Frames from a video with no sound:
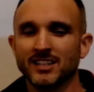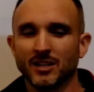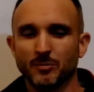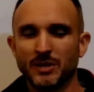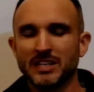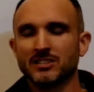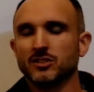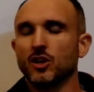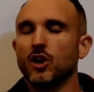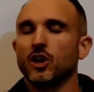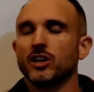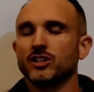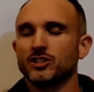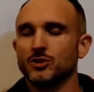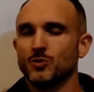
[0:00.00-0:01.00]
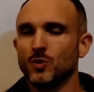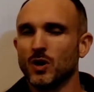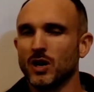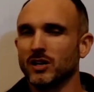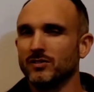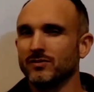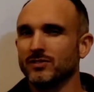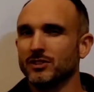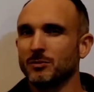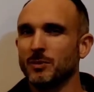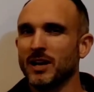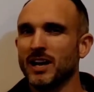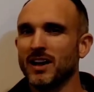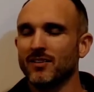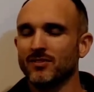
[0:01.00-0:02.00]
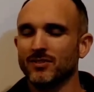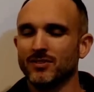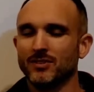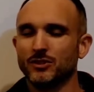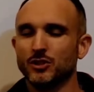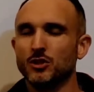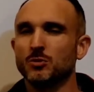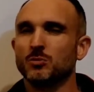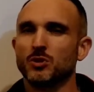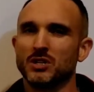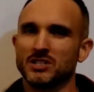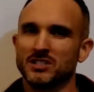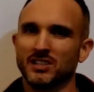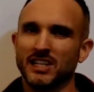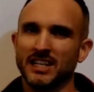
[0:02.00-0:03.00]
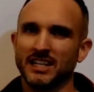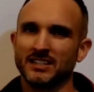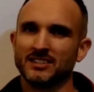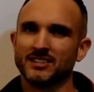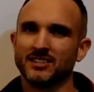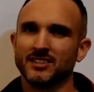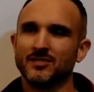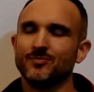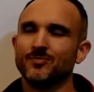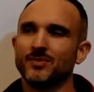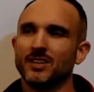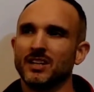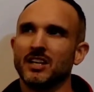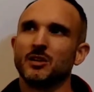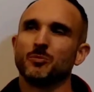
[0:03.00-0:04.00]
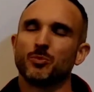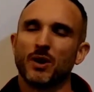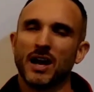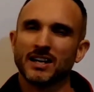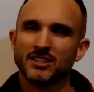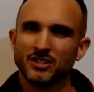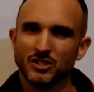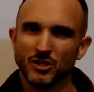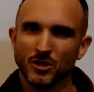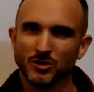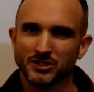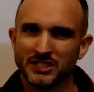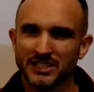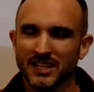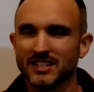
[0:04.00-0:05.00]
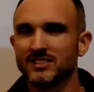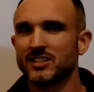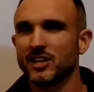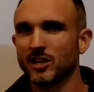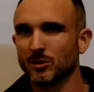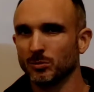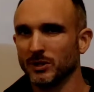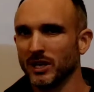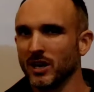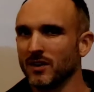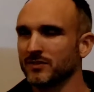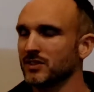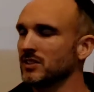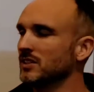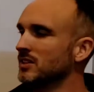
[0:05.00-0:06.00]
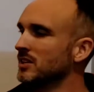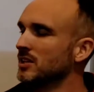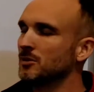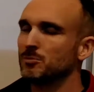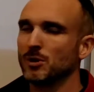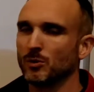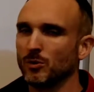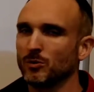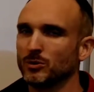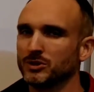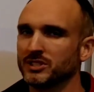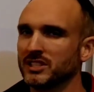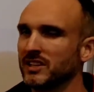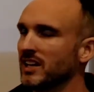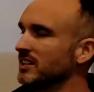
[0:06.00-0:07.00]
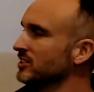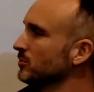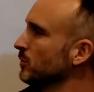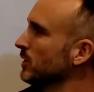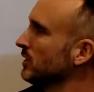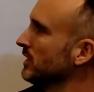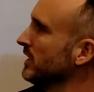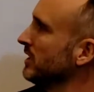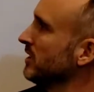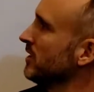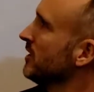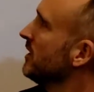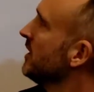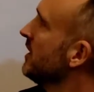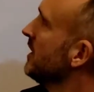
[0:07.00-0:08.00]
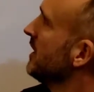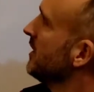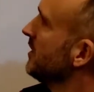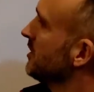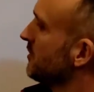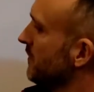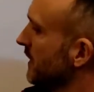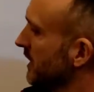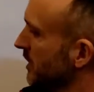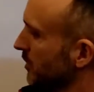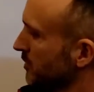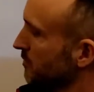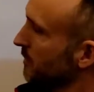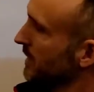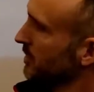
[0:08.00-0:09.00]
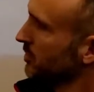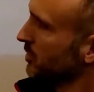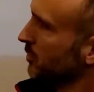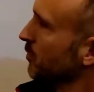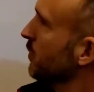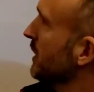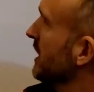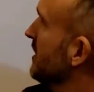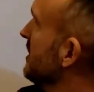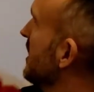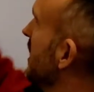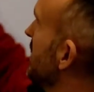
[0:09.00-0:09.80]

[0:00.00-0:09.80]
could be as long as you want. You may have numerous links. In practice, you don't see that terribly often, but we will see that as well here in this video to make sure we get the